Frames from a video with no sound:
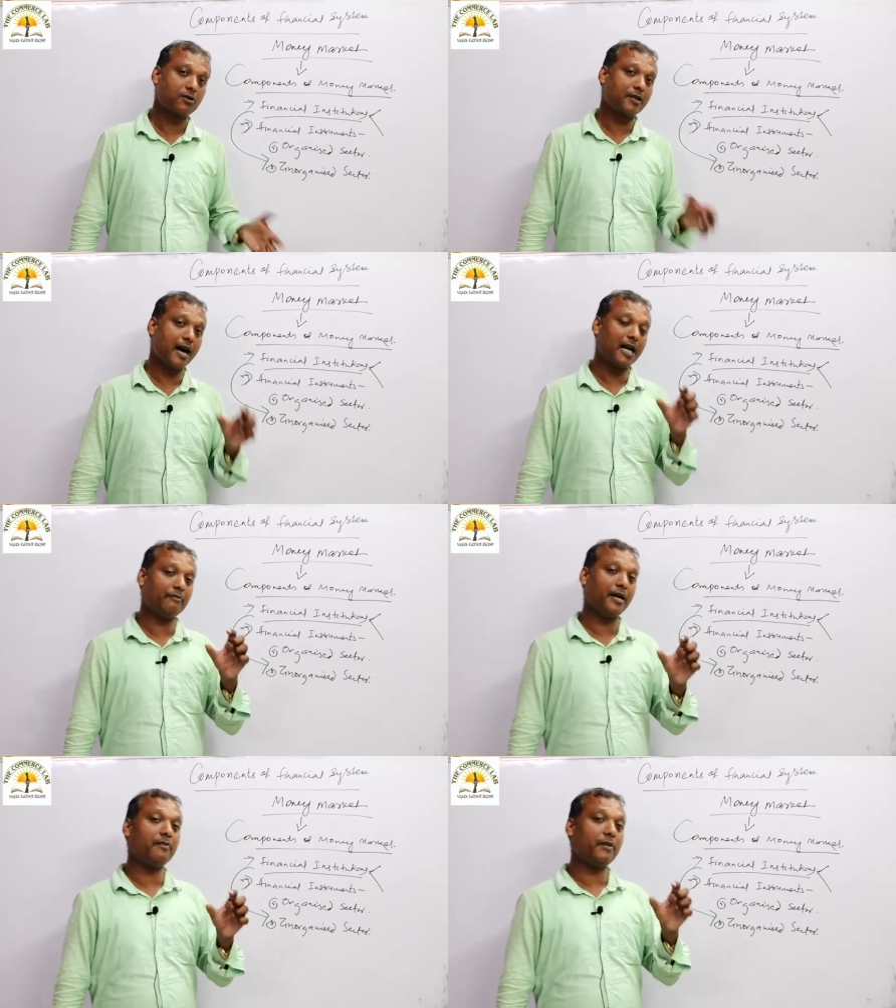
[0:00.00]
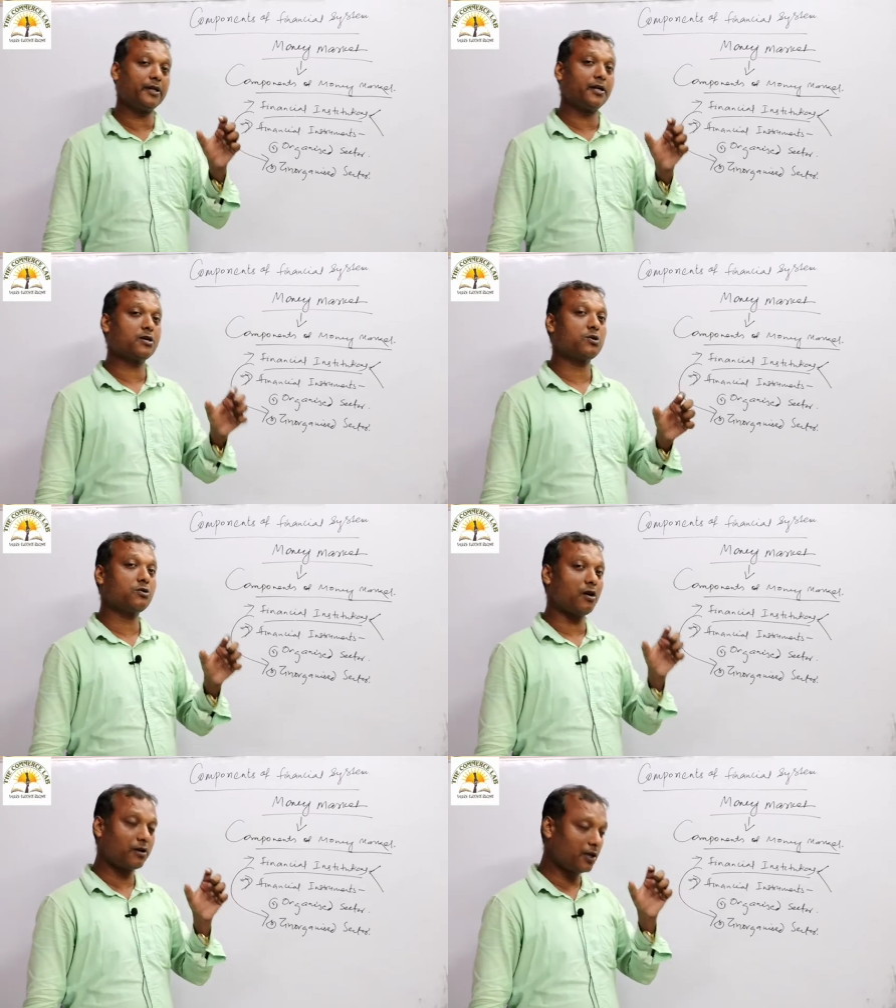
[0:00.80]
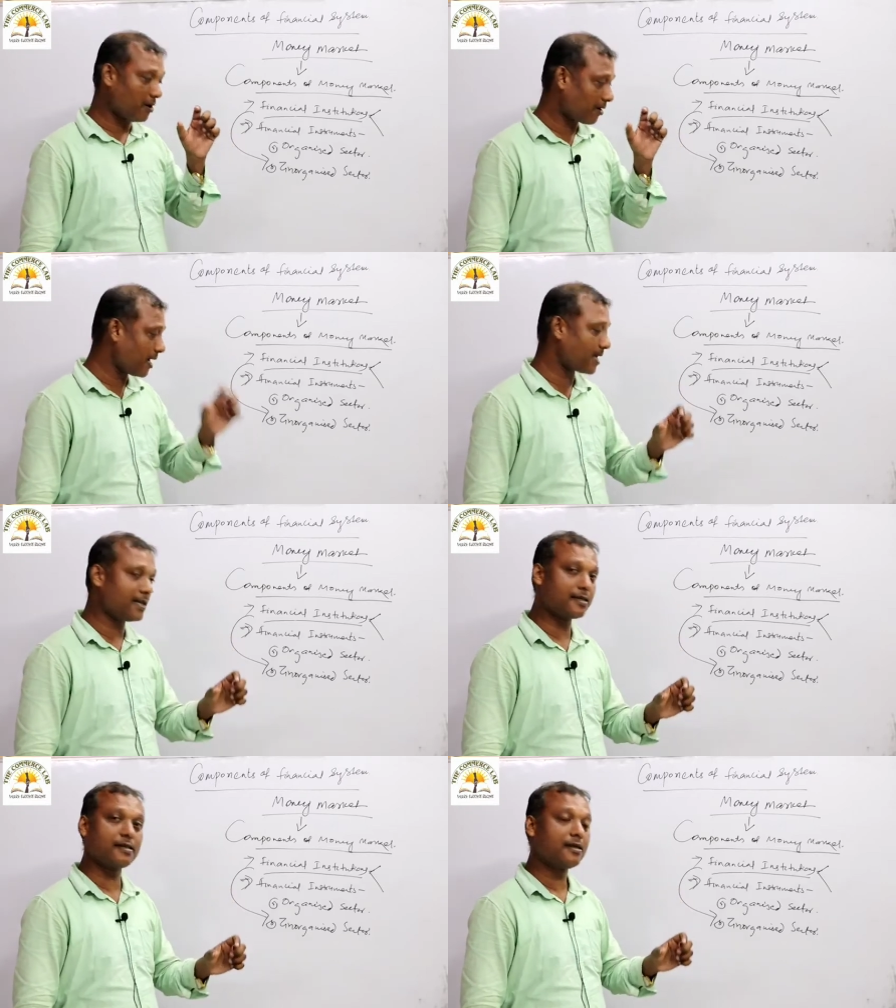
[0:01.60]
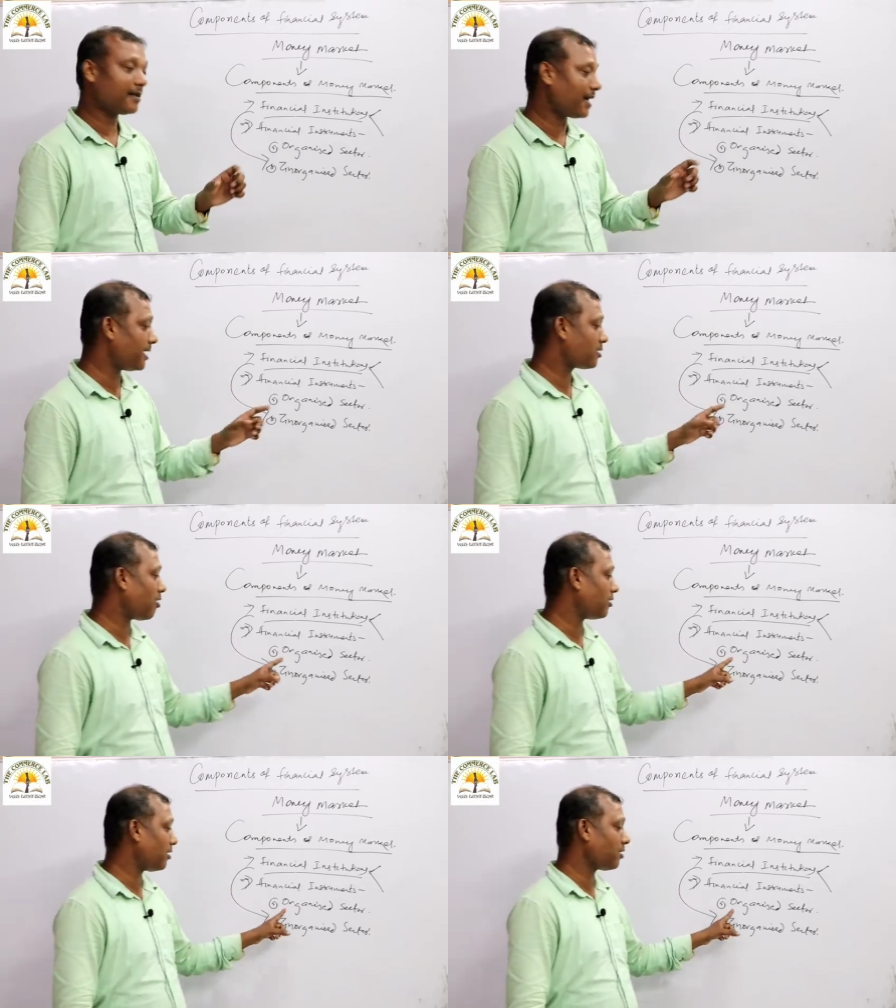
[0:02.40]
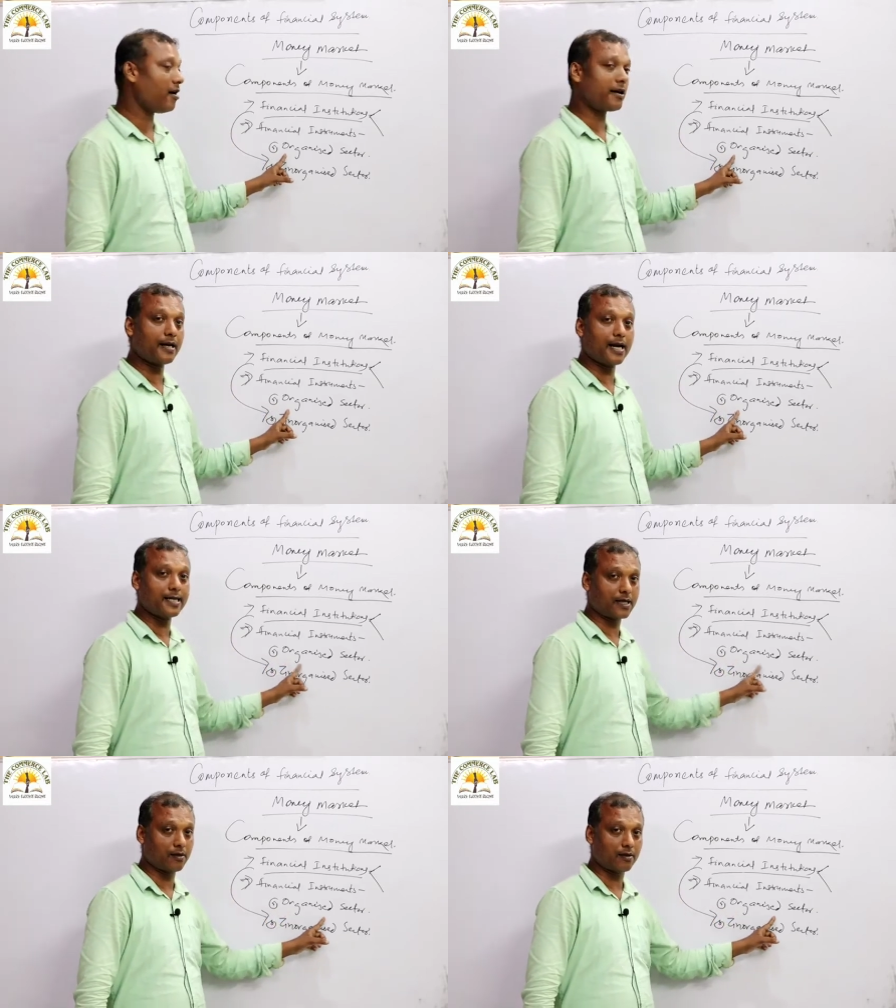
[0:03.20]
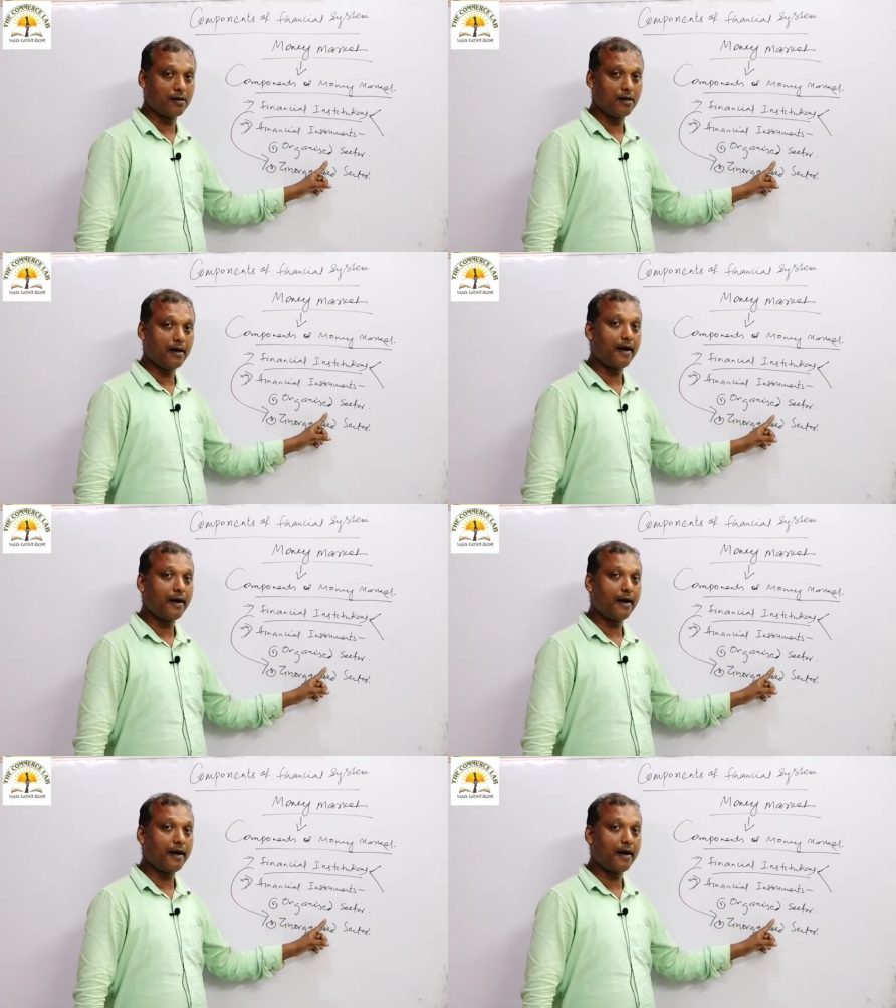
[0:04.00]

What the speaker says: So the RBI monitors the organizations, that is called your organized sector.